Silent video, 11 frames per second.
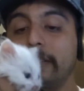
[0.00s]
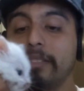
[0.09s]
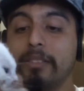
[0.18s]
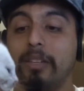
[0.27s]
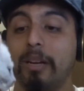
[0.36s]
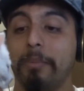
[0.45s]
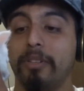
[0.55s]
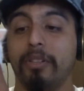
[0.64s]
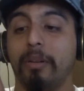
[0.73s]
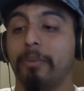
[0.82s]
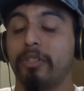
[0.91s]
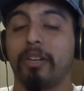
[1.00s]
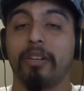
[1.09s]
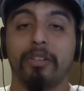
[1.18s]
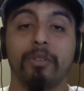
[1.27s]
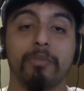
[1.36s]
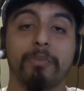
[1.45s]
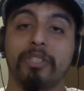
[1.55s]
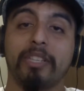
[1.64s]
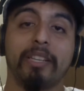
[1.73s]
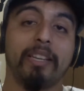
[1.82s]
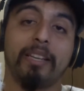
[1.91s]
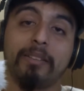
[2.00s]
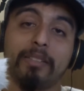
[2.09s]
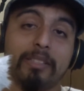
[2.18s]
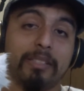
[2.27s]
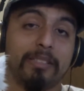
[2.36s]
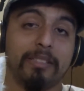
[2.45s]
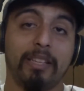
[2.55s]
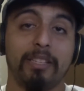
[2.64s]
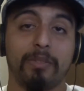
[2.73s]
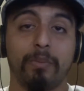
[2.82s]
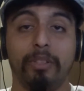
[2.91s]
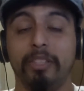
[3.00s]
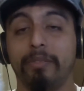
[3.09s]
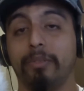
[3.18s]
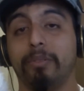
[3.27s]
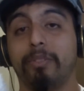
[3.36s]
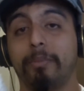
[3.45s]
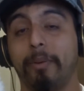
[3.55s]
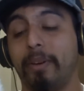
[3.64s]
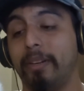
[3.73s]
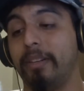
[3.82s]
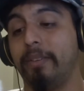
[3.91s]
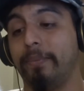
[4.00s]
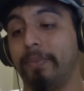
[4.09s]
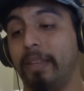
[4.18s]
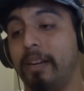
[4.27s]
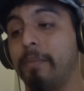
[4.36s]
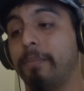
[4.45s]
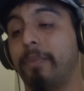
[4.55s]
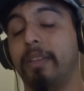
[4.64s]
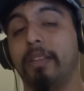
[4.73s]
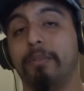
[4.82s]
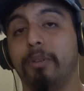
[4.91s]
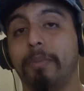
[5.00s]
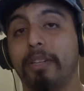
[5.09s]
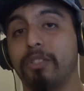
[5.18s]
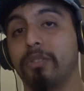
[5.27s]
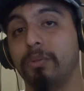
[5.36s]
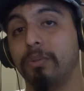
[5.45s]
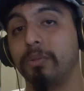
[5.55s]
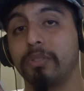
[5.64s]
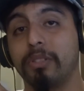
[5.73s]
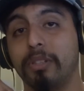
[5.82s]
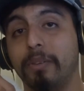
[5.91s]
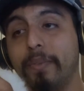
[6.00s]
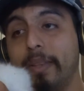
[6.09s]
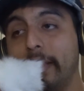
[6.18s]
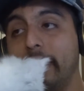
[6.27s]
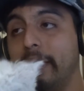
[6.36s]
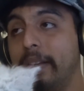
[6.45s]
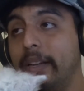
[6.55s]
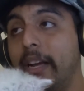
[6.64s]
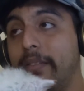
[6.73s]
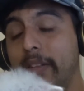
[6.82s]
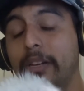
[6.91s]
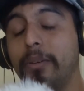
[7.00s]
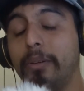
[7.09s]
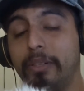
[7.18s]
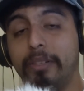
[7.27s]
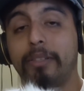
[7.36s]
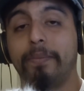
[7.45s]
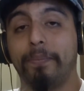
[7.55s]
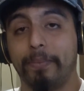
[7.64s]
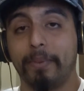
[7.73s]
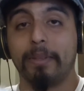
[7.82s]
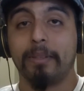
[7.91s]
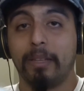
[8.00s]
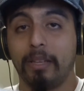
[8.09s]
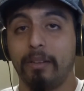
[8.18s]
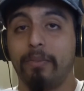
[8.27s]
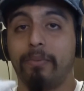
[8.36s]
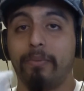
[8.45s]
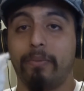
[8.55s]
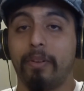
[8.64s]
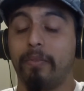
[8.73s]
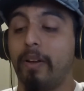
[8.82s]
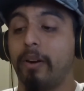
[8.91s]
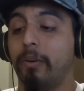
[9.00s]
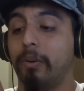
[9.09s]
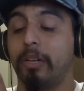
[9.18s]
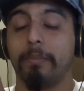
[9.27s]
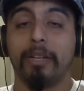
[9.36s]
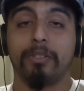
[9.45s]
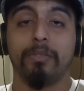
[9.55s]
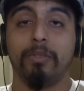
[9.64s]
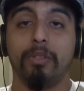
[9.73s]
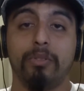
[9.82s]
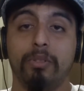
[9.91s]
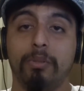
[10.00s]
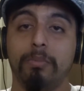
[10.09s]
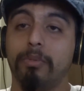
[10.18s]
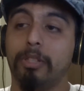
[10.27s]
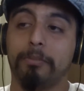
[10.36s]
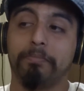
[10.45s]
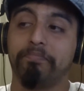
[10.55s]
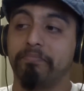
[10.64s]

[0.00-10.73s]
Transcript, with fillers: So I've been I've been trying to do as much as I can because it's really difficult for me right now, and I'm thinking of going back to school. So I have a lot going on. If if I don't come back to YouTube, well,